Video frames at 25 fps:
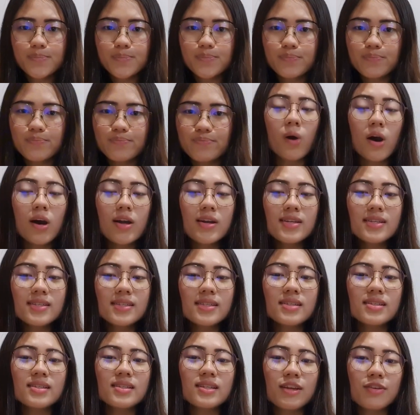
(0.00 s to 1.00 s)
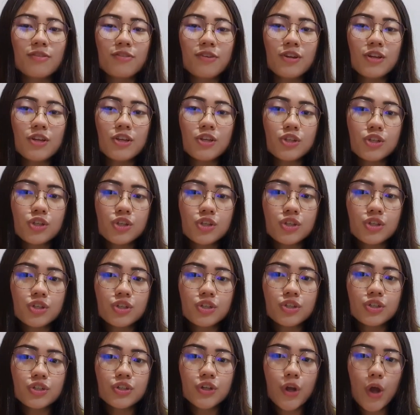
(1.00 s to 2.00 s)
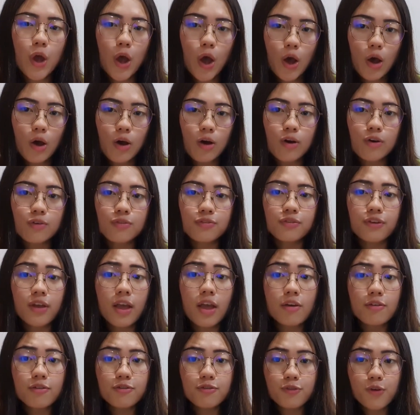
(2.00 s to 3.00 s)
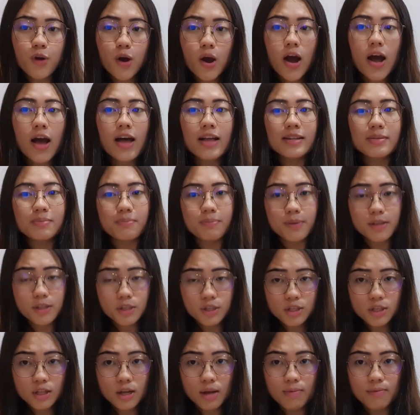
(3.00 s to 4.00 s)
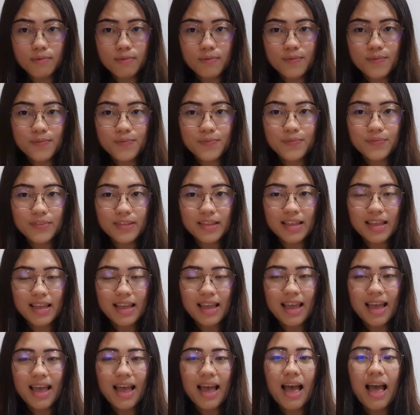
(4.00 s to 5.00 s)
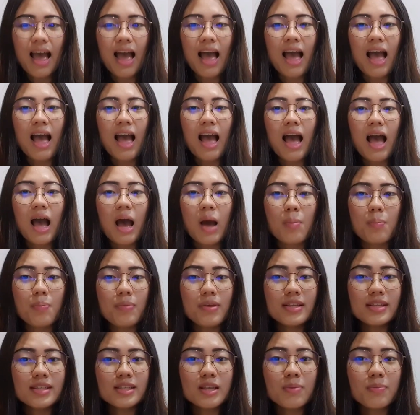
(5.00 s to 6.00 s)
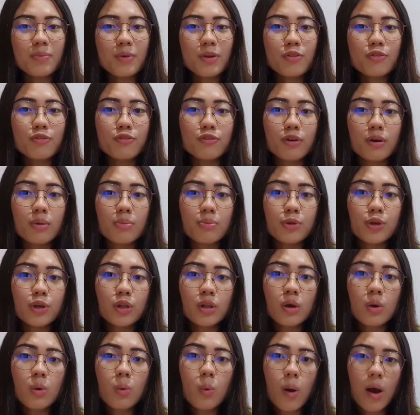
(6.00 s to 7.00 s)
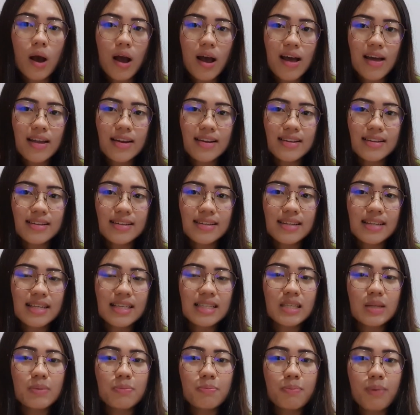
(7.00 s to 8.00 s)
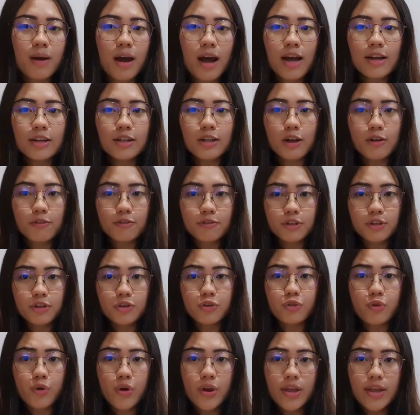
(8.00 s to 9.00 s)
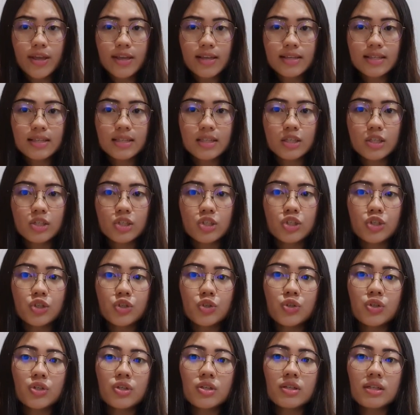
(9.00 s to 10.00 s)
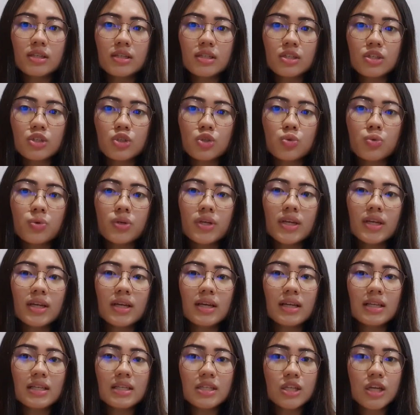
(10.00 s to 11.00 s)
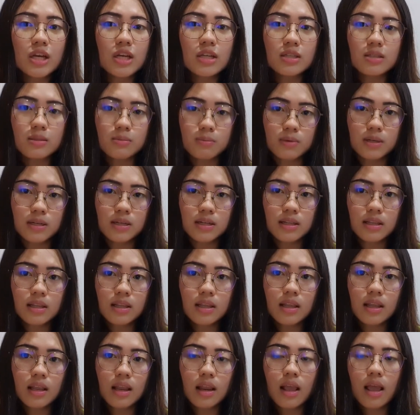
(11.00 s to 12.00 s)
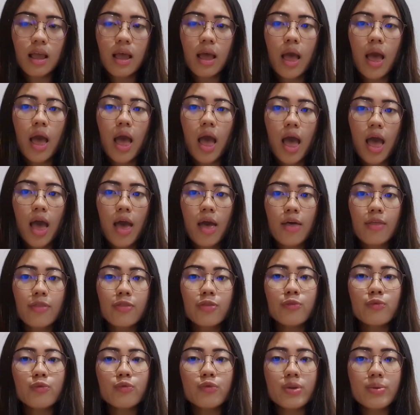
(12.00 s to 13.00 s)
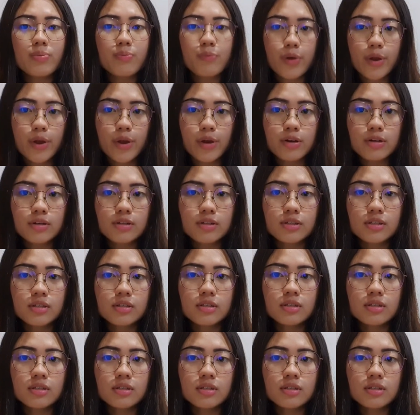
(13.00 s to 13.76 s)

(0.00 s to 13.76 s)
What is the definition of F1 pit stop? A pit stop in Formula One is a part of the race to do necessary adjustment and repairs